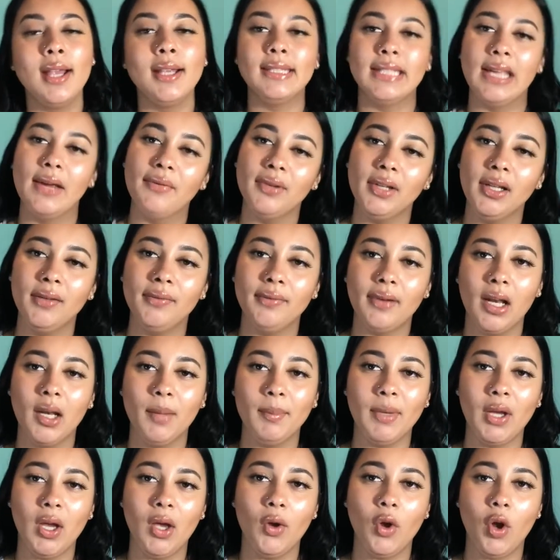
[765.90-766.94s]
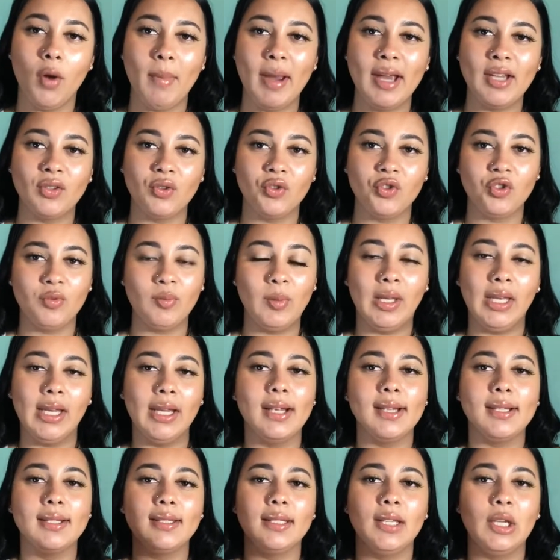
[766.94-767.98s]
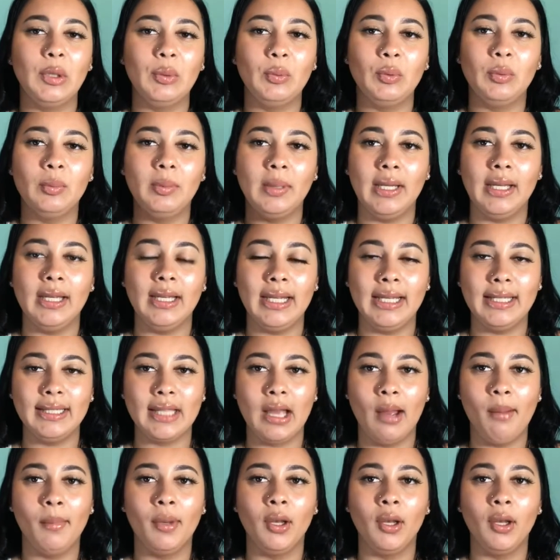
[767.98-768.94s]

Definitely follow me on all my social medias. They will be linked down